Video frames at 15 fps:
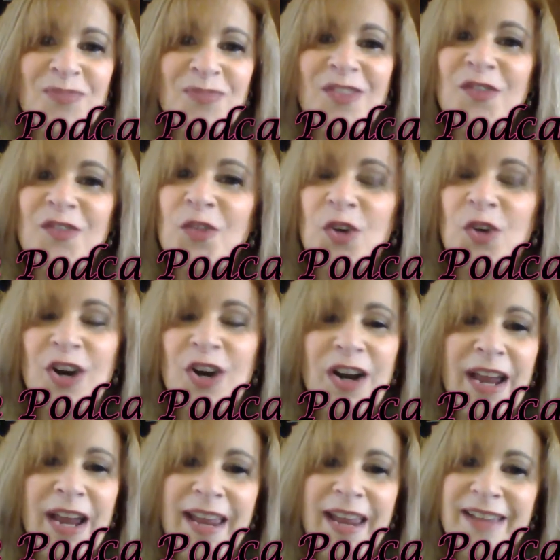for
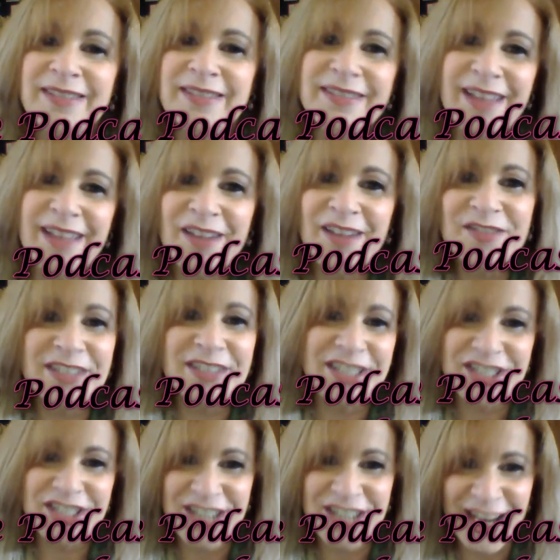a lovely
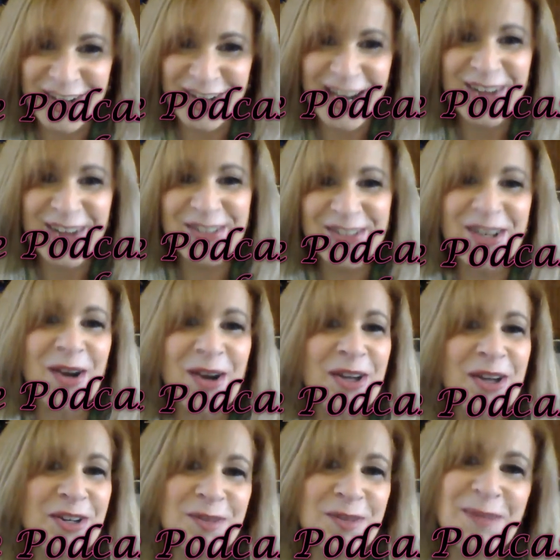shout out on
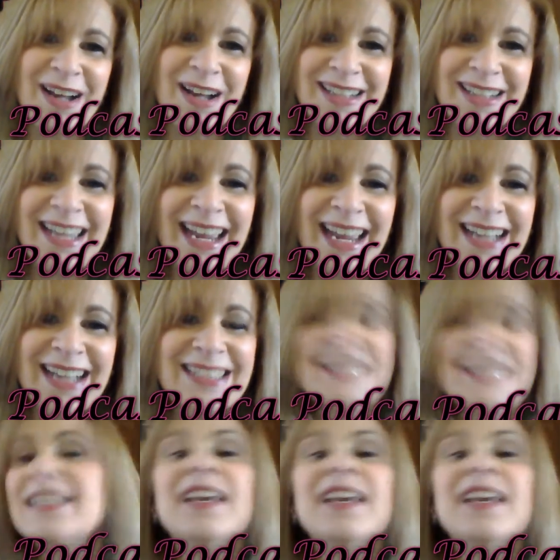her podcast.